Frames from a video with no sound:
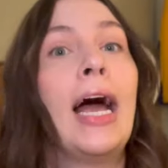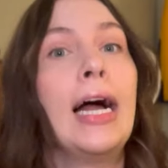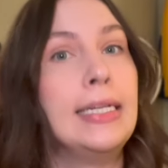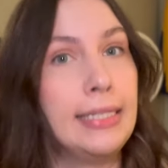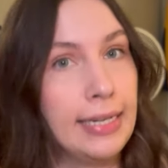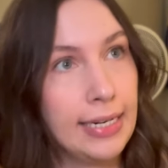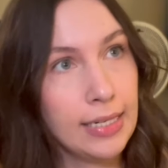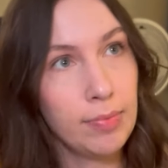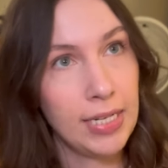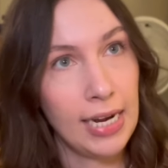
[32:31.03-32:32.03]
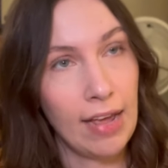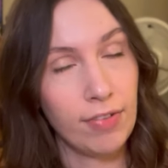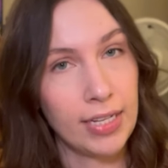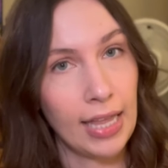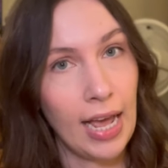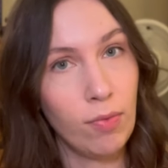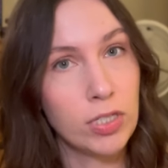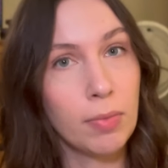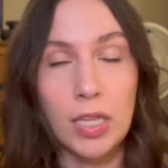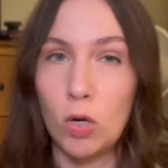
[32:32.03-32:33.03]
I did end up DNFing that, which
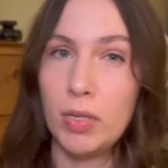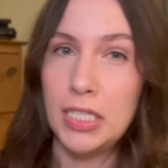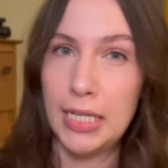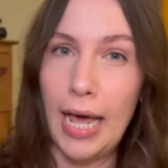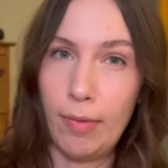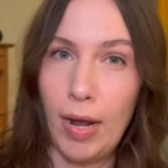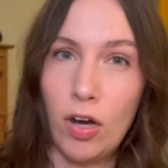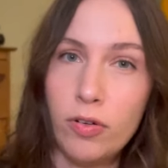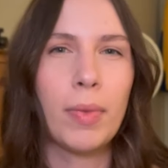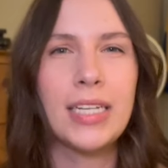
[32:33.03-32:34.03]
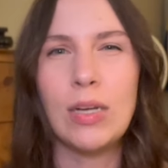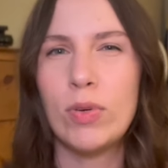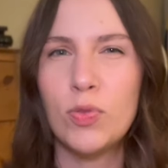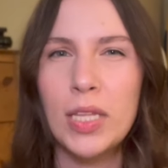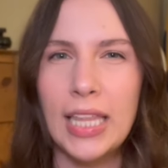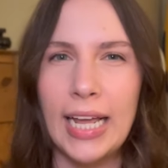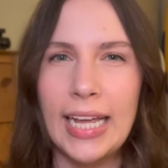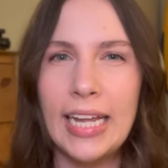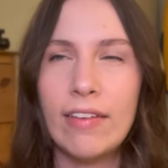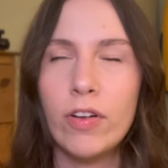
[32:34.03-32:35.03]
I'm a little bit sad about because I was really
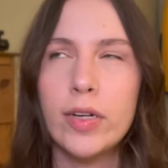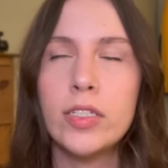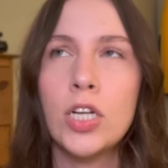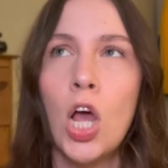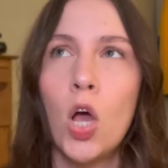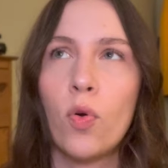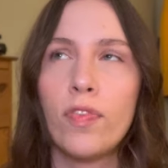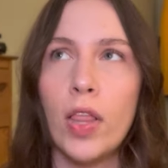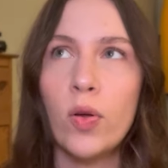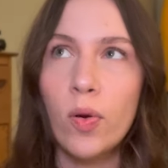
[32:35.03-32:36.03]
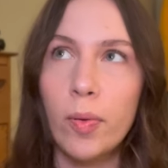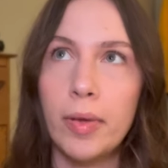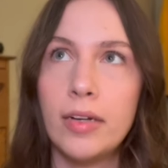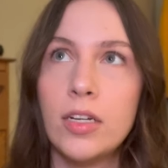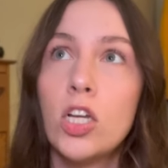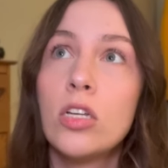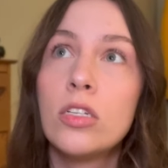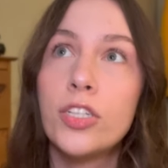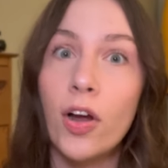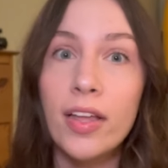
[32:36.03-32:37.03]
liking it at first. We're following a woman.
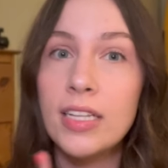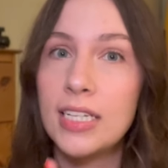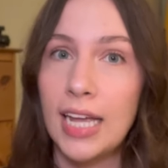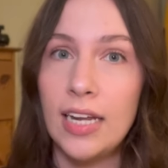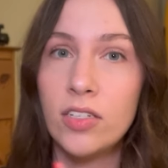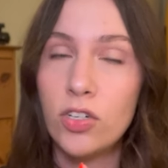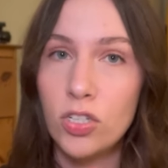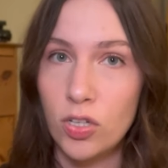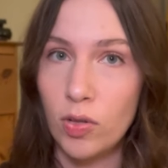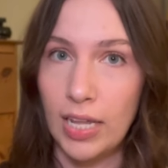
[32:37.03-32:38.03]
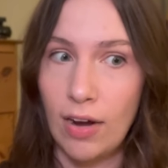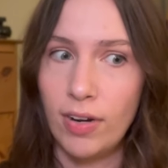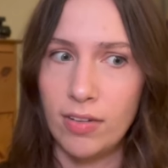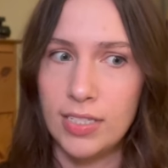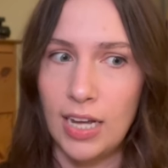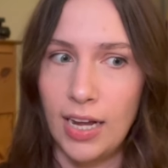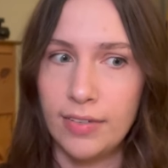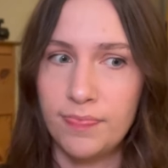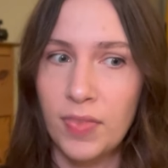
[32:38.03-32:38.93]
Sorry, the cicadas are so loud outside.